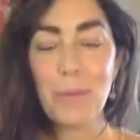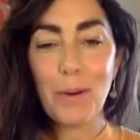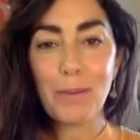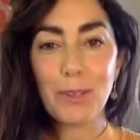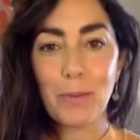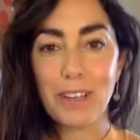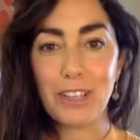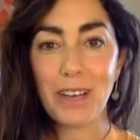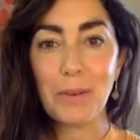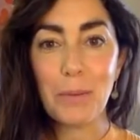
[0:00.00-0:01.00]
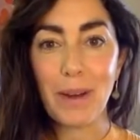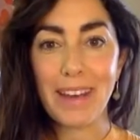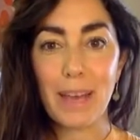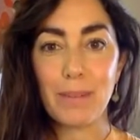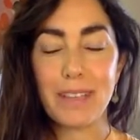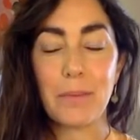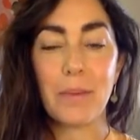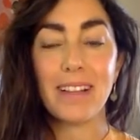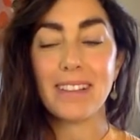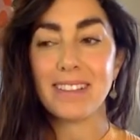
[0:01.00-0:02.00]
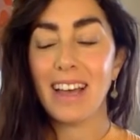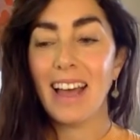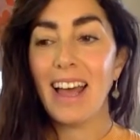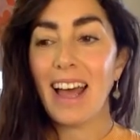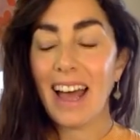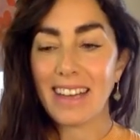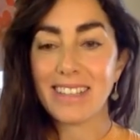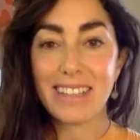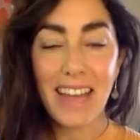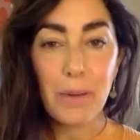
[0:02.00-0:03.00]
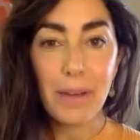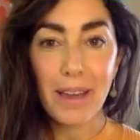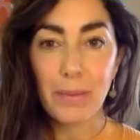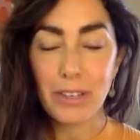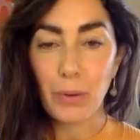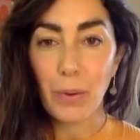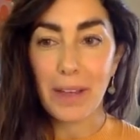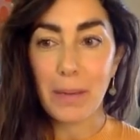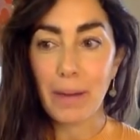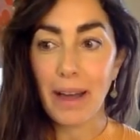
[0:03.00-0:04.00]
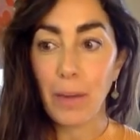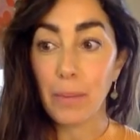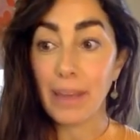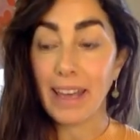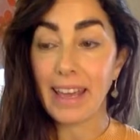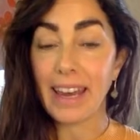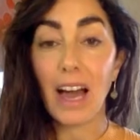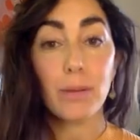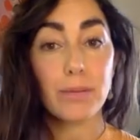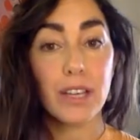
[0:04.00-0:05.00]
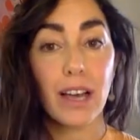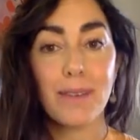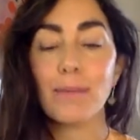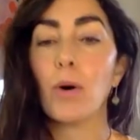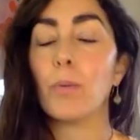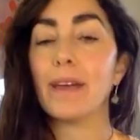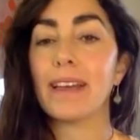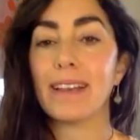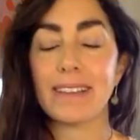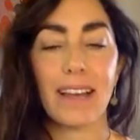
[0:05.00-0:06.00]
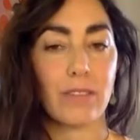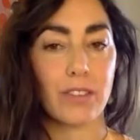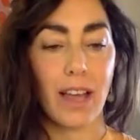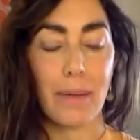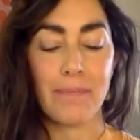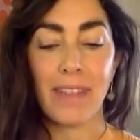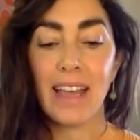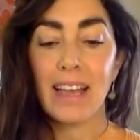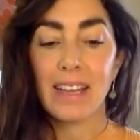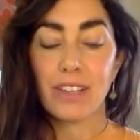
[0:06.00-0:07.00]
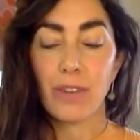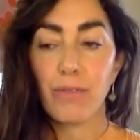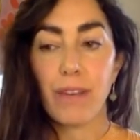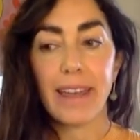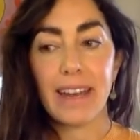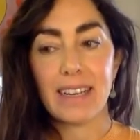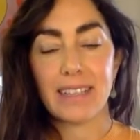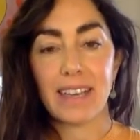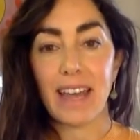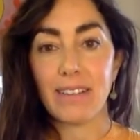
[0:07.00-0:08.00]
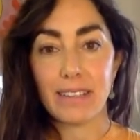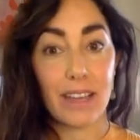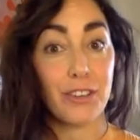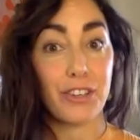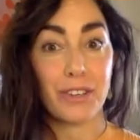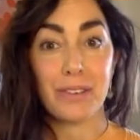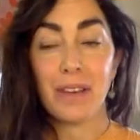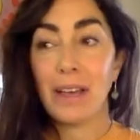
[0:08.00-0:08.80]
welcome to my channel. My name is Emma Mills, and today we're going to be talking about being in uptime or being in downtime. So regulating our attention